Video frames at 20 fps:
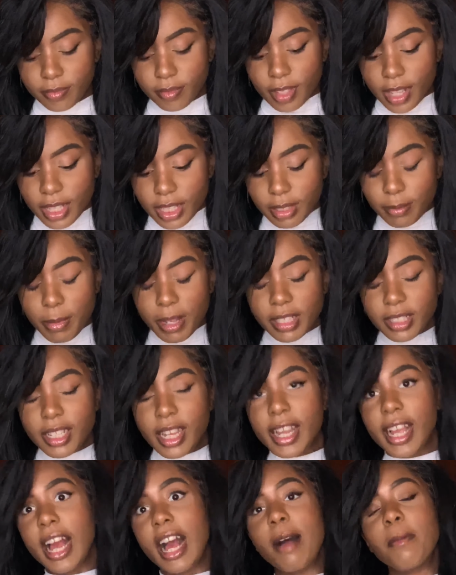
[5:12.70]
It smells
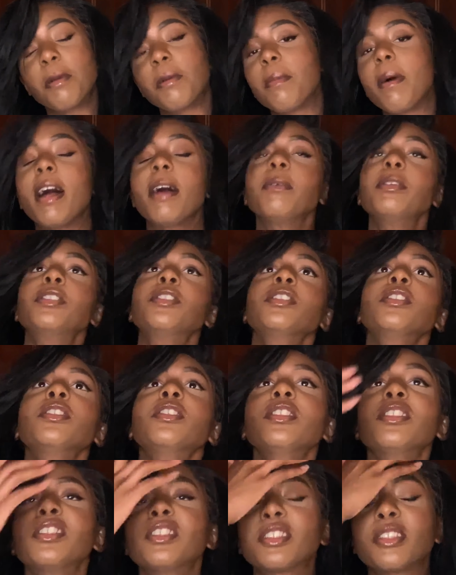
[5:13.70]
like apple pie, which is
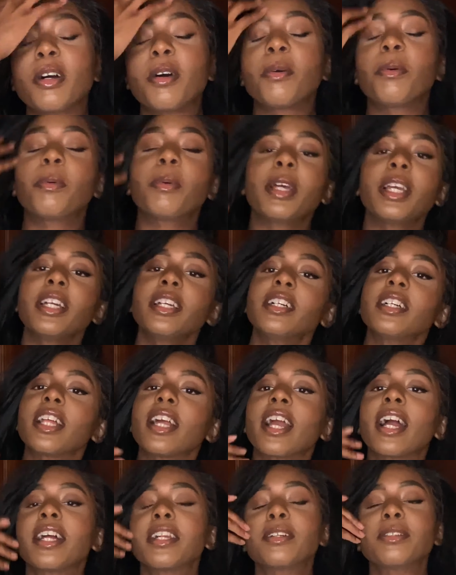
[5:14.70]
just so weird.
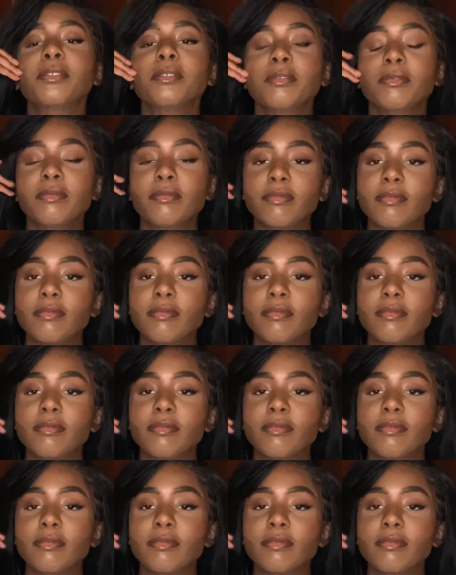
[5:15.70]
Like, I don't.